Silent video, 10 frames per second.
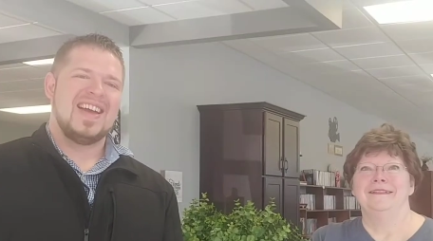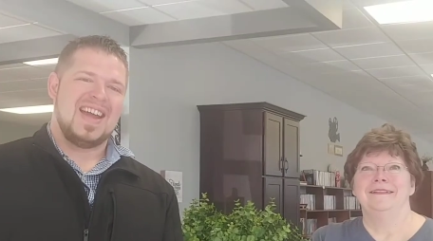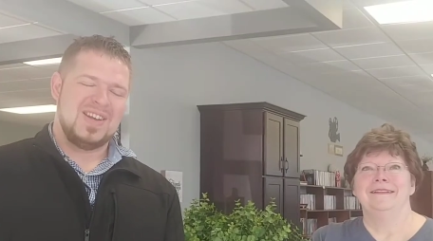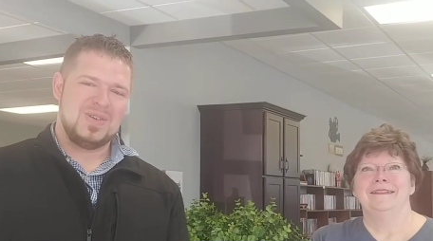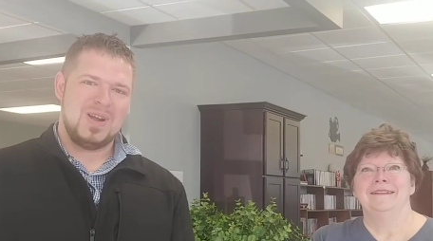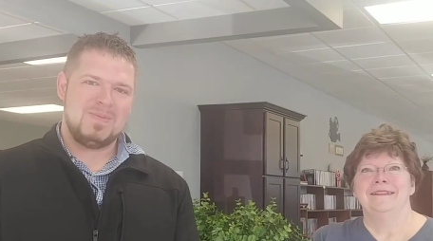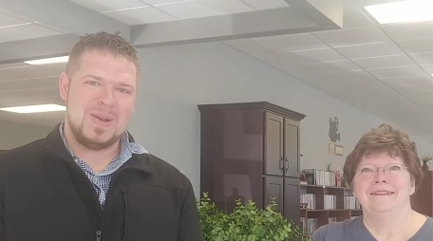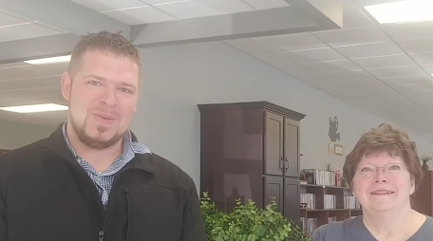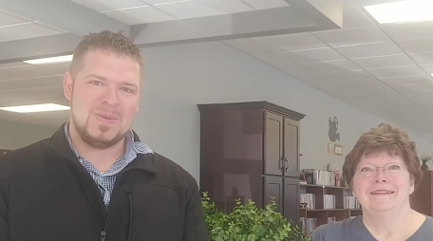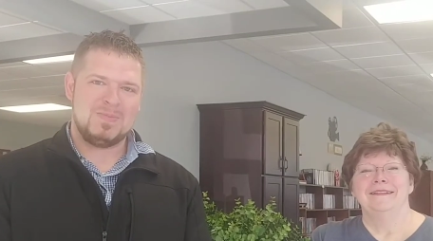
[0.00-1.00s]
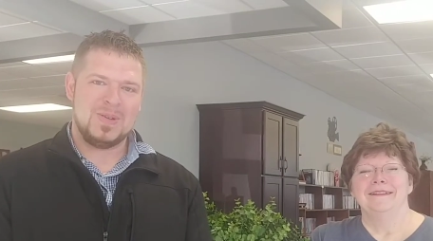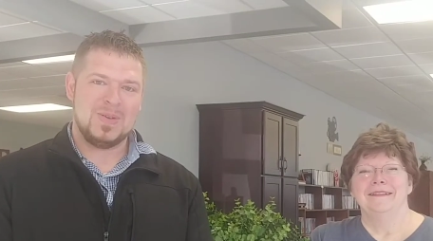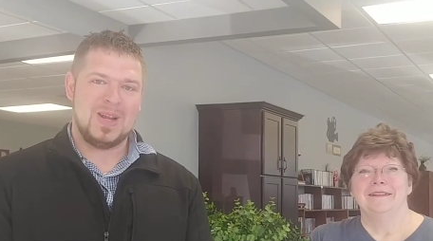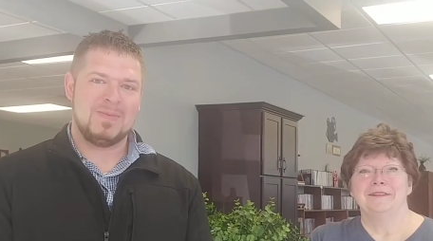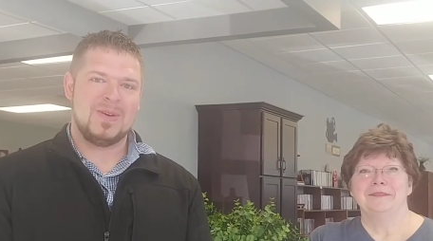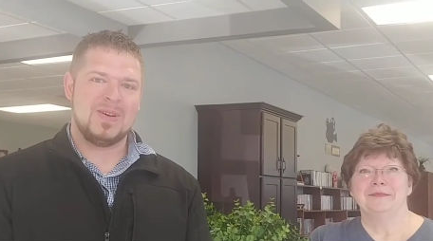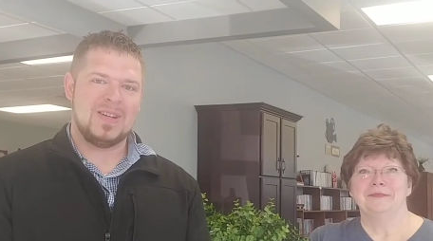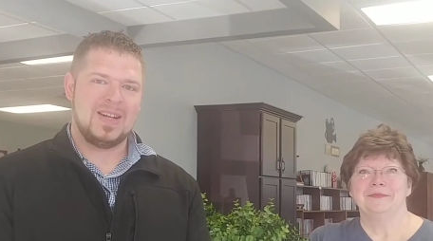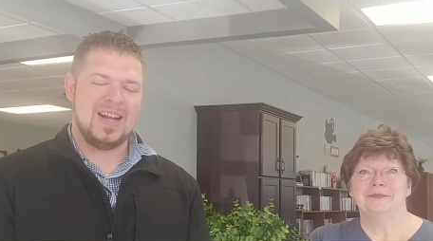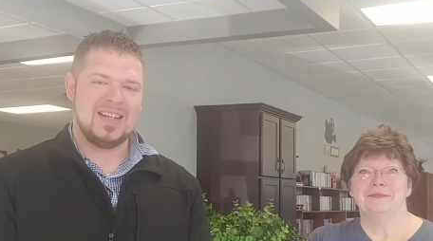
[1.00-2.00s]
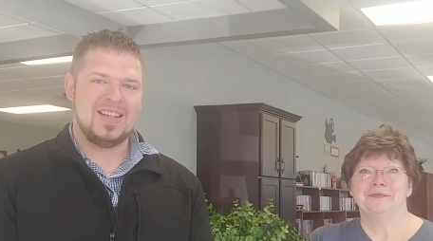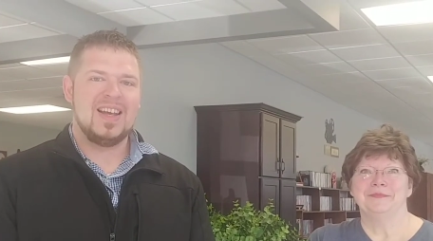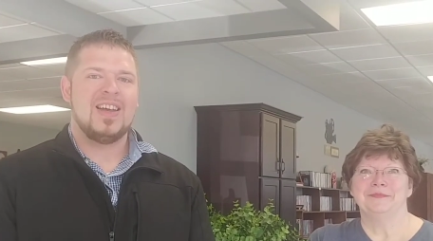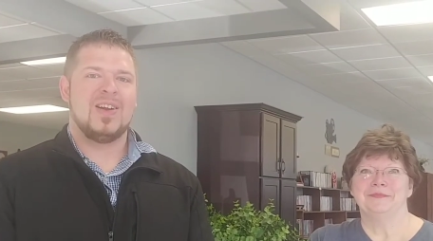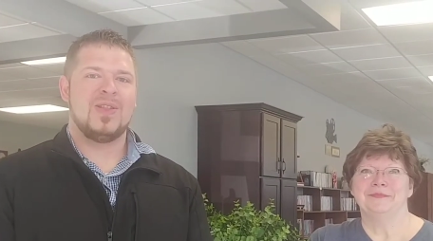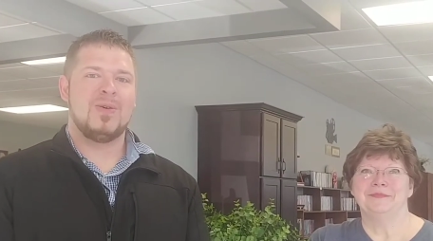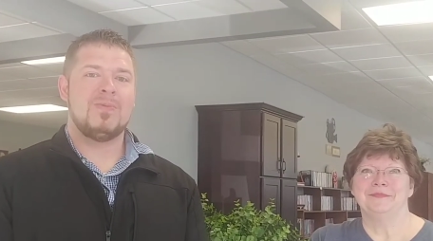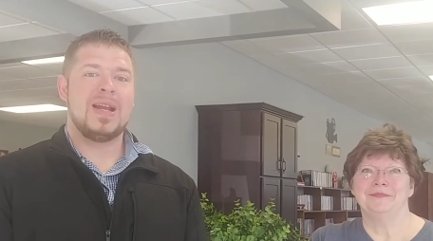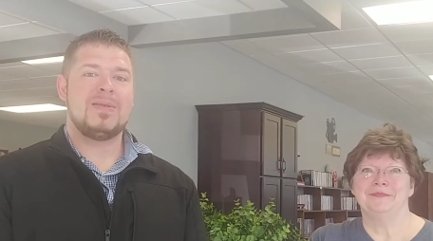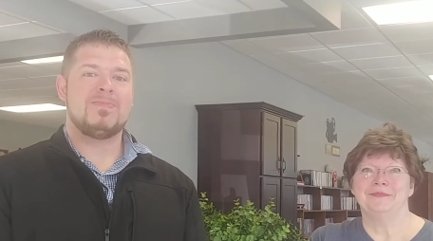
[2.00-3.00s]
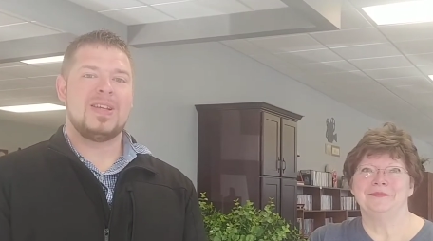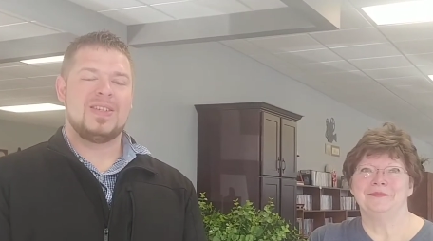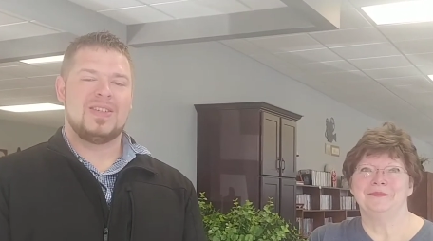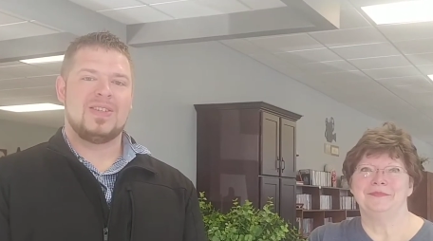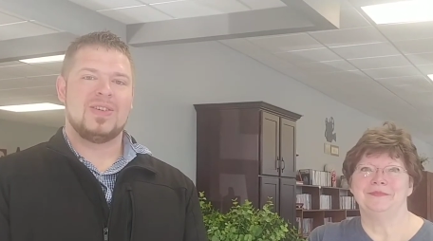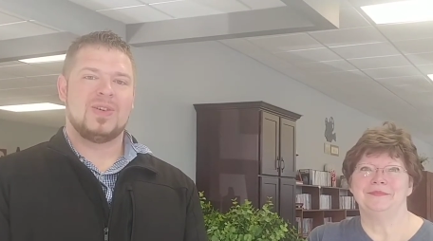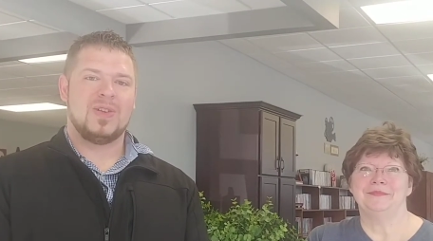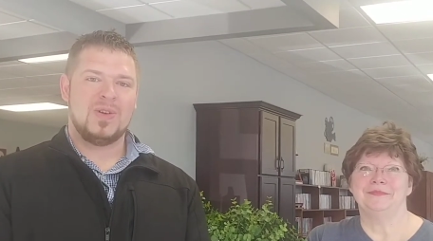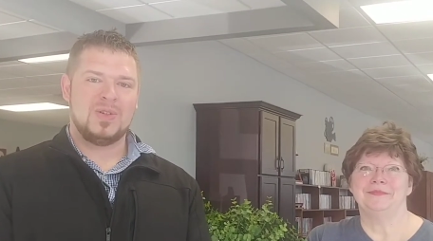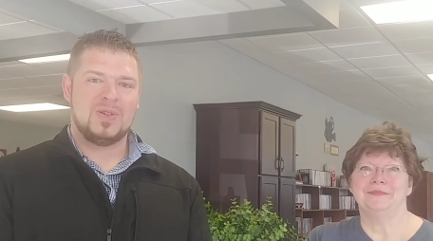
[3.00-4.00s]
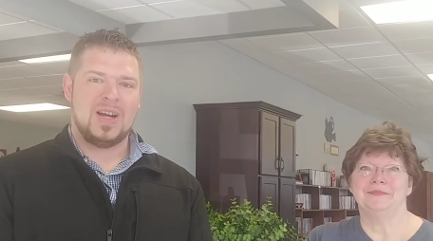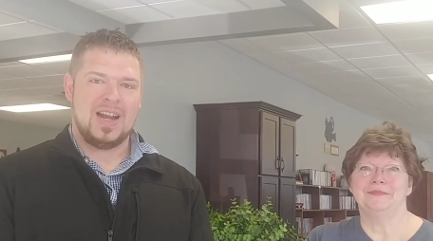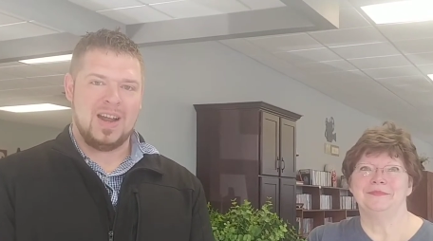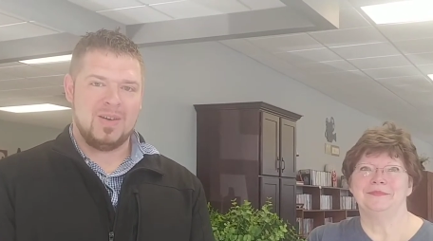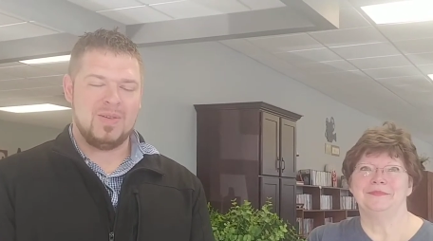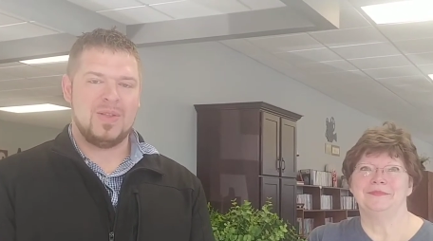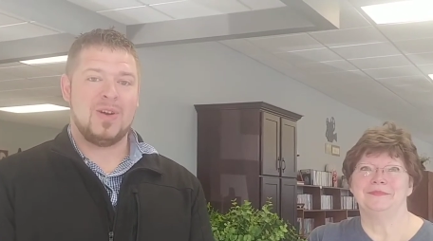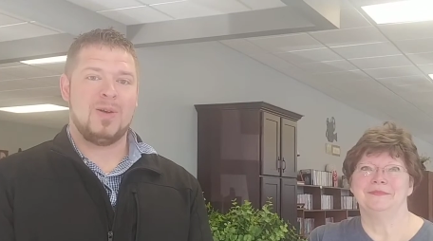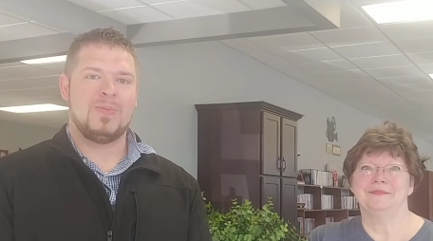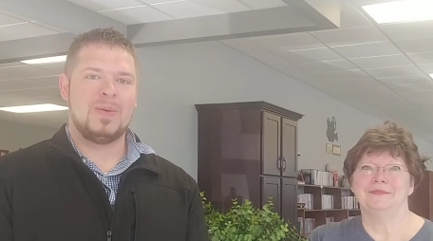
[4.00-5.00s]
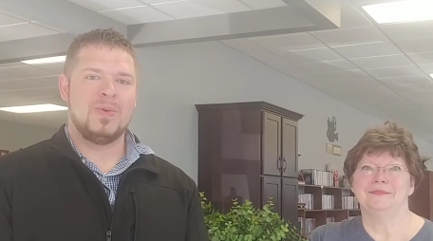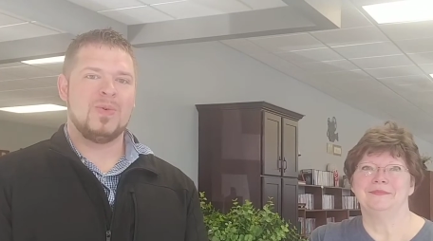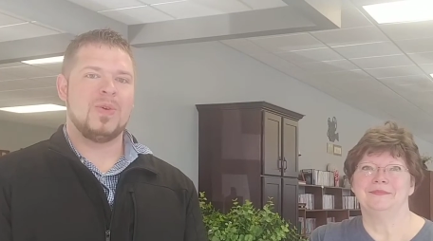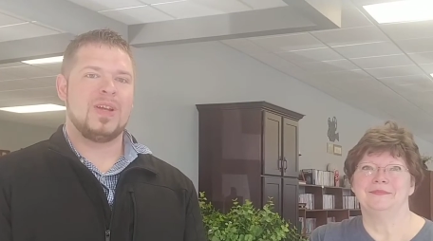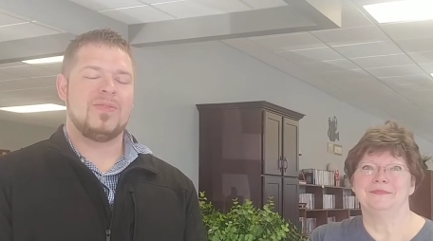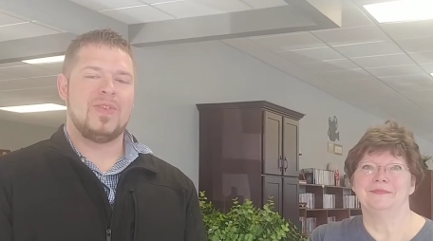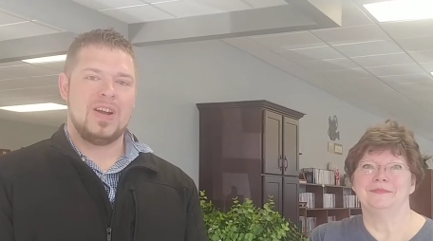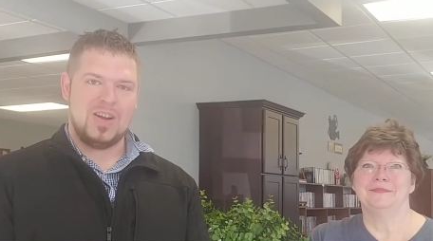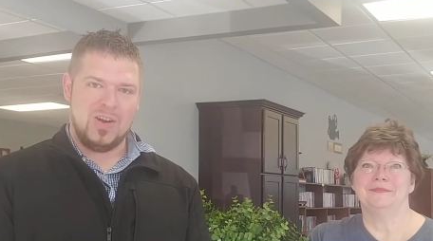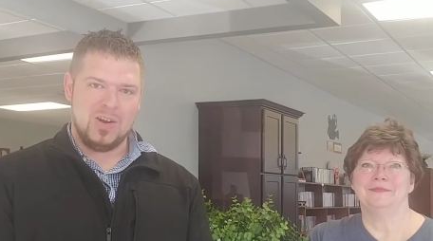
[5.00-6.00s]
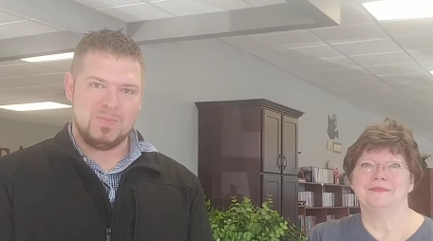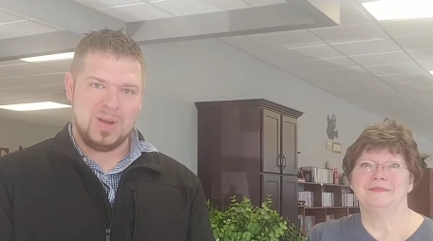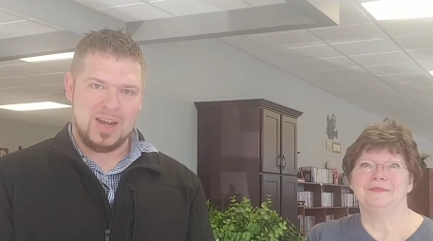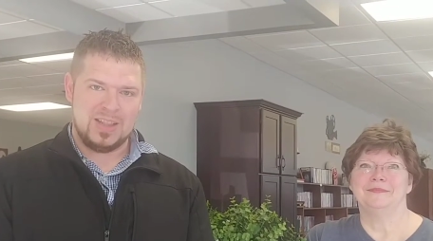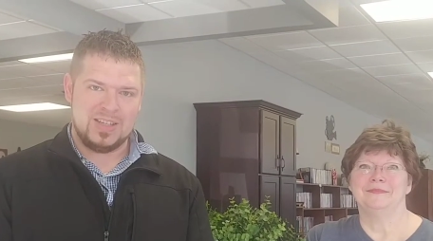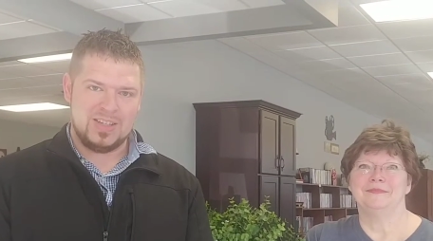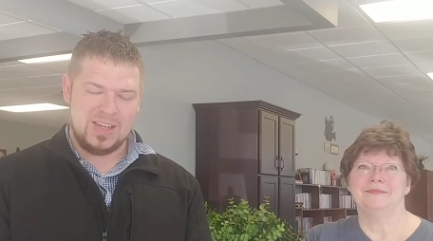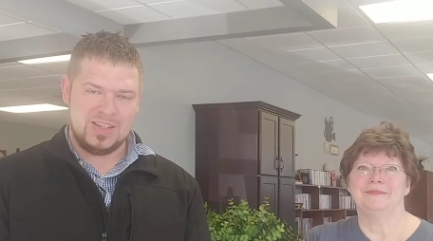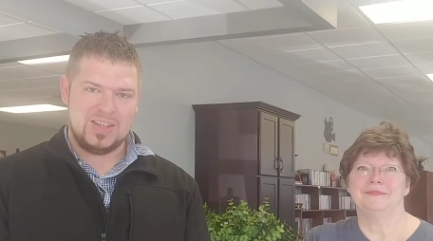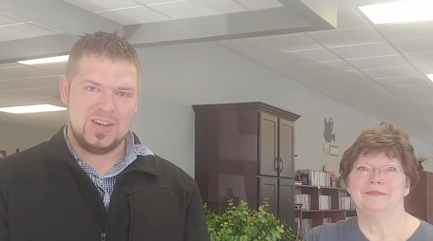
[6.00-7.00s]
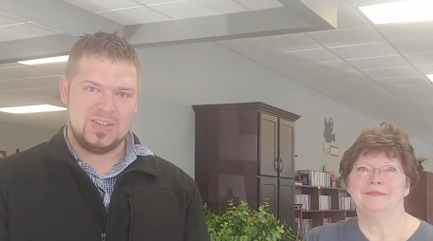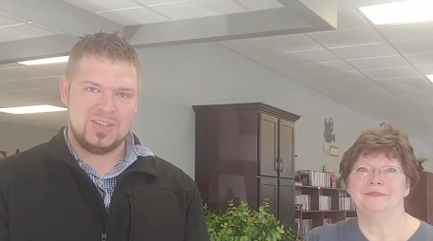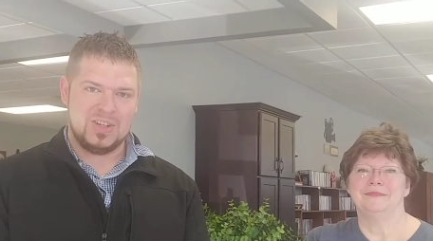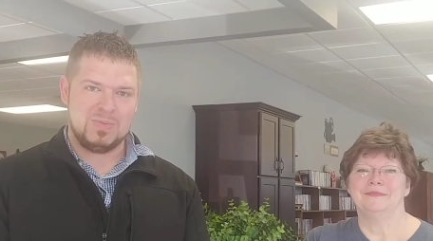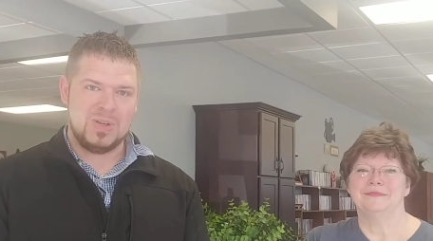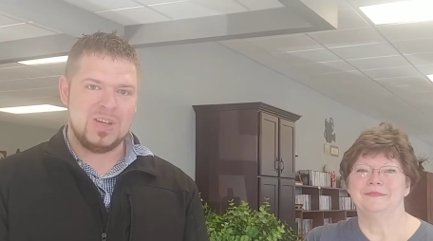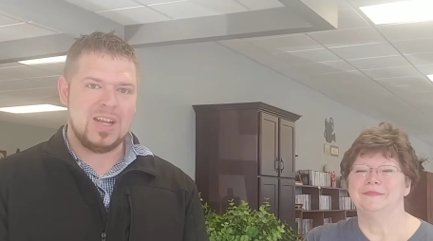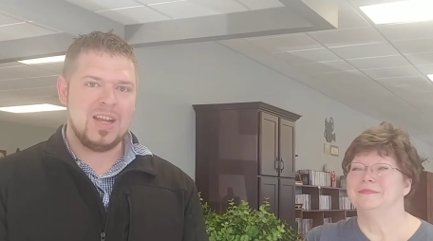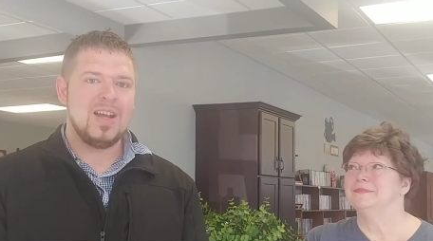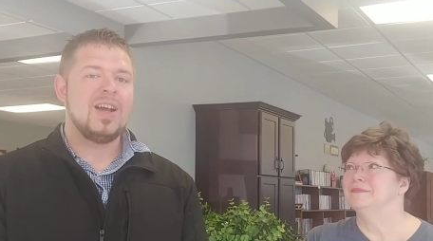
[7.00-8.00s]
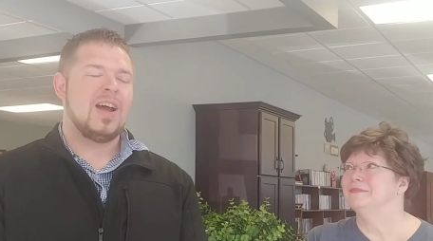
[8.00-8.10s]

Speaker 1: Andrew up here with Buhler Neighborhood Connect. Although many businesses are closed right now, there are people working very hard behind the scenes here in this community.